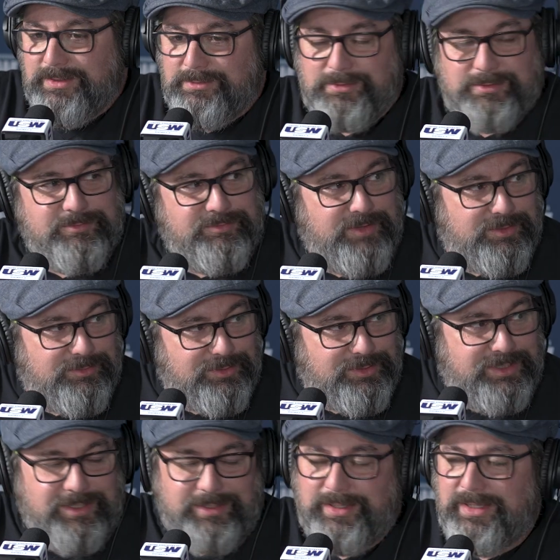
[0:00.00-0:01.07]
and
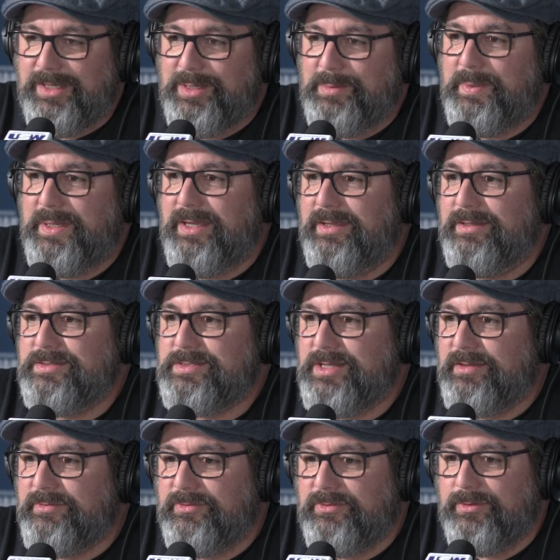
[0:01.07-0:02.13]
federally and the NDP and
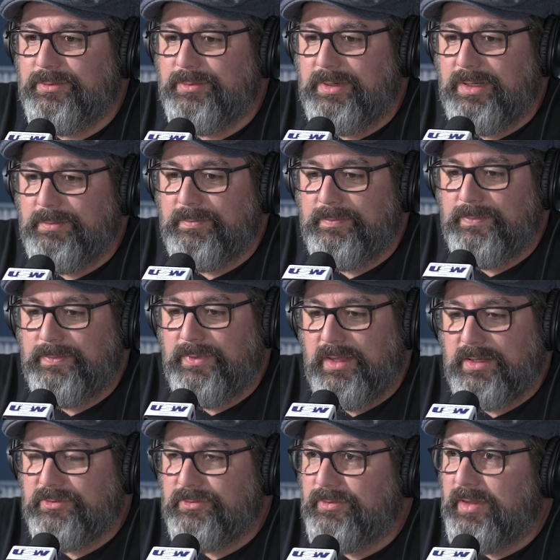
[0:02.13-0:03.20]
stuff. So
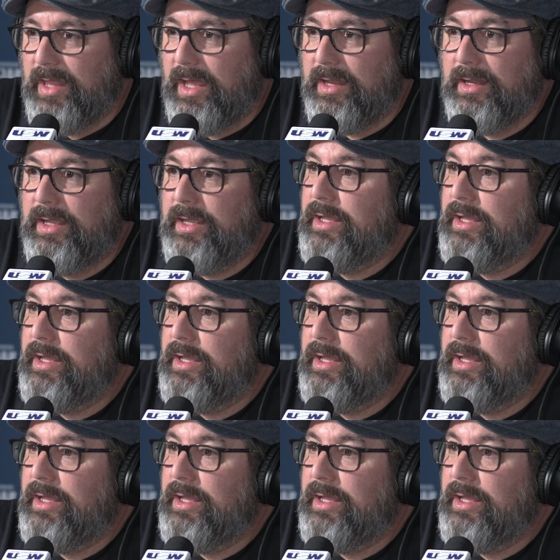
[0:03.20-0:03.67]
thanks for that.